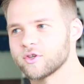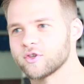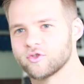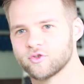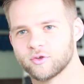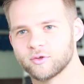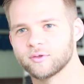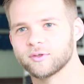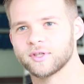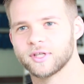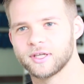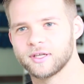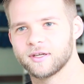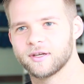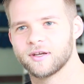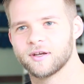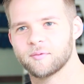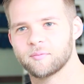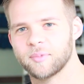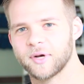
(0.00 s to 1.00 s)
truly.
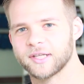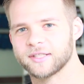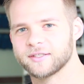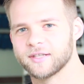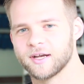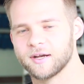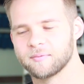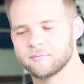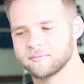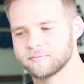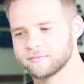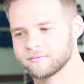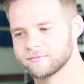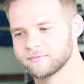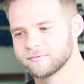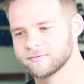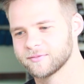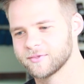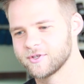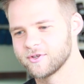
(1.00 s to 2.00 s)
But so
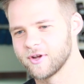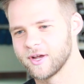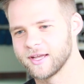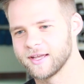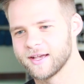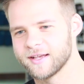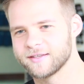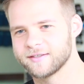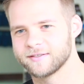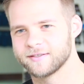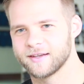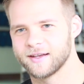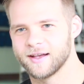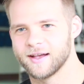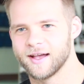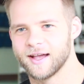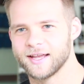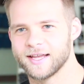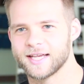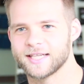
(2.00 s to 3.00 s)
I guess
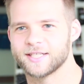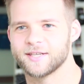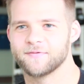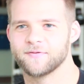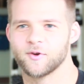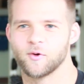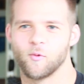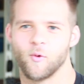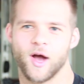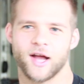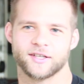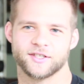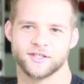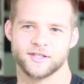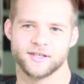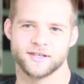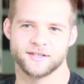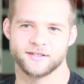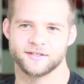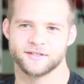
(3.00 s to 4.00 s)
if you're watching
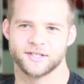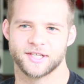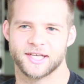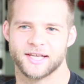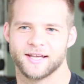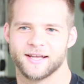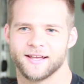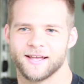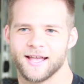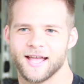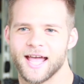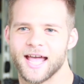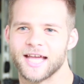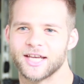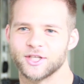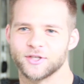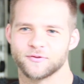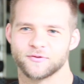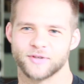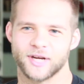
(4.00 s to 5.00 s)
this
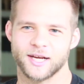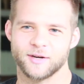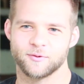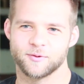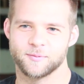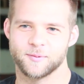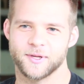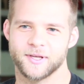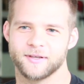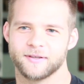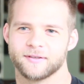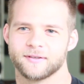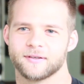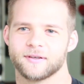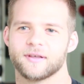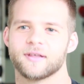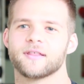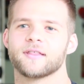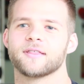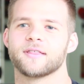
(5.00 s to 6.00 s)
and you've trained with me,
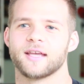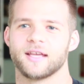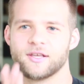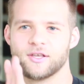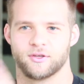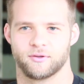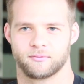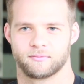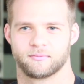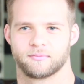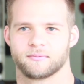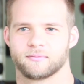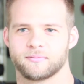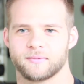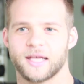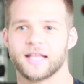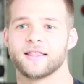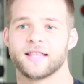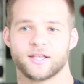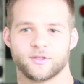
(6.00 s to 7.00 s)
thank you.
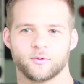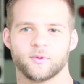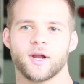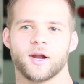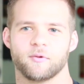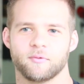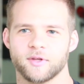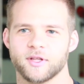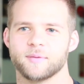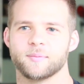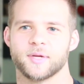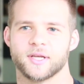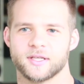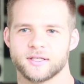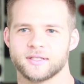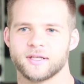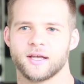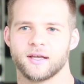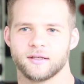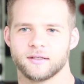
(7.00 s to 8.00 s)
That's what I really mean to
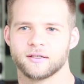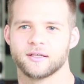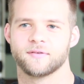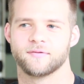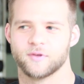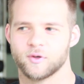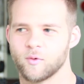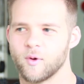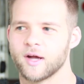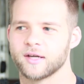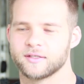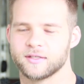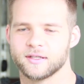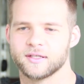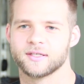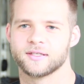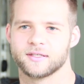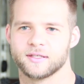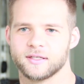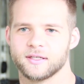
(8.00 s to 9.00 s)
say. If you're watching
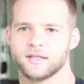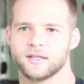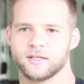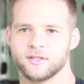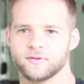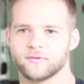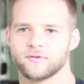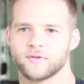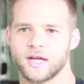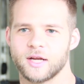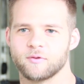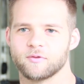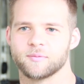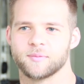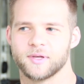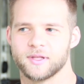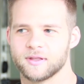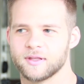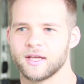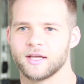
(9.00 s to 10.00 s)
this and you've trained with
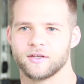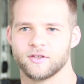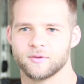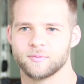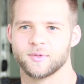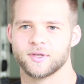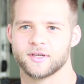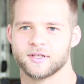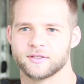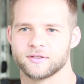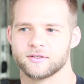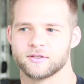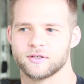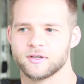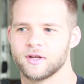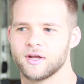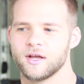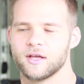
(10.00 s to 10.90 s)
me, thank you, because there